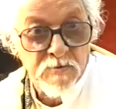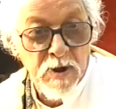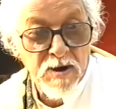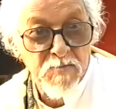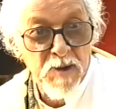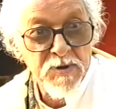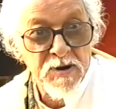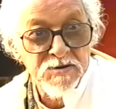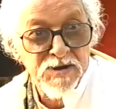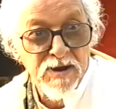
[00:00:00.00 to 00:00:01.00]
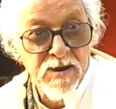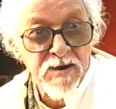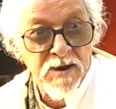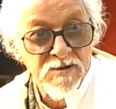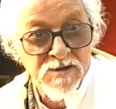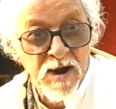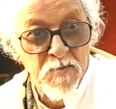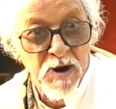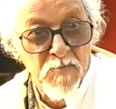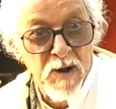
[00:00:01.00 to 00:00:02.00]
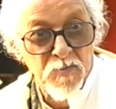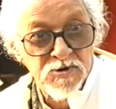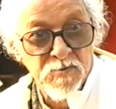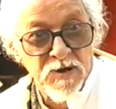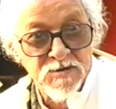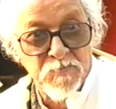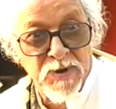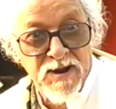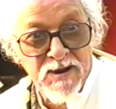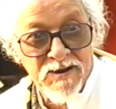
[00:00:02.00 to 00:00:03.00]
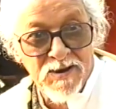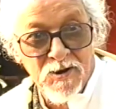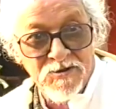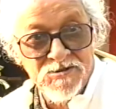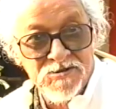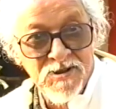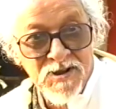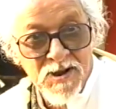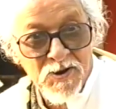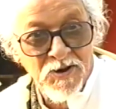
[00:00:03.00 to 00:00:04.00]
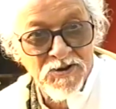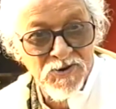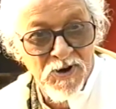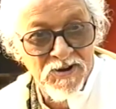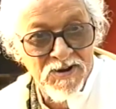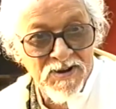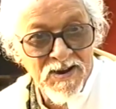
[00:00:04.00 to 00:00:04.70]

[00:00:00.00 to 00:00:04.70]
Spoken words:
I remember her singing in Hazari by Brahma Samaj, playing a cottage organ